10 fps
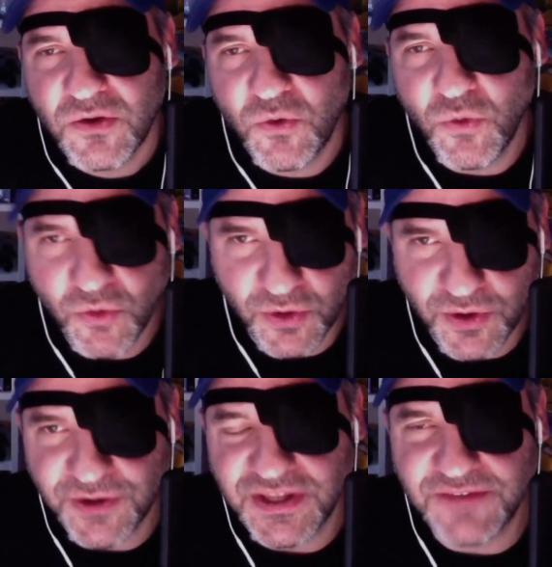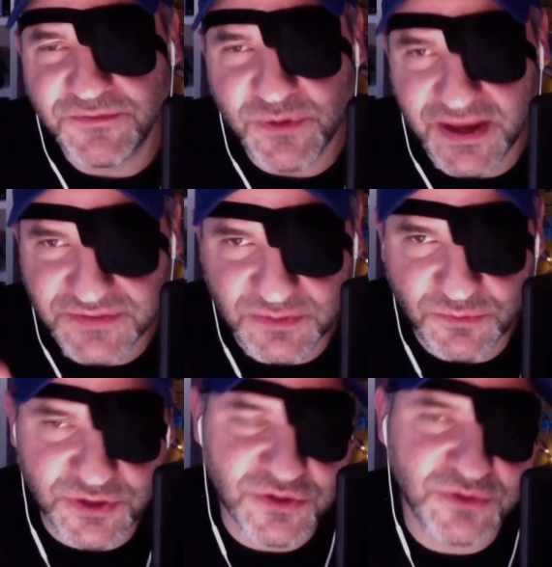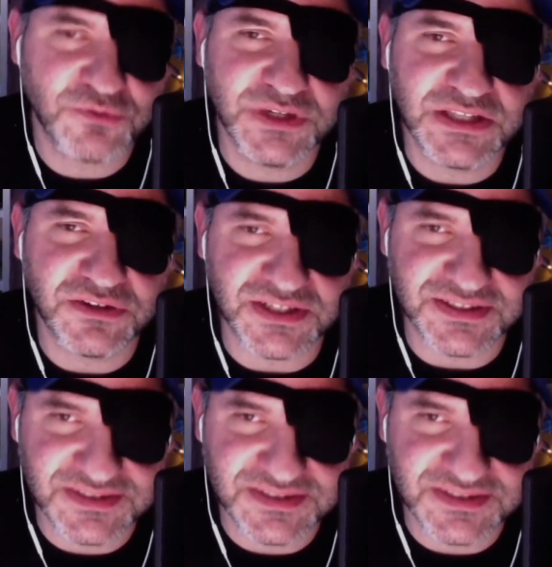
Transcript: Or if you have someone who's really good at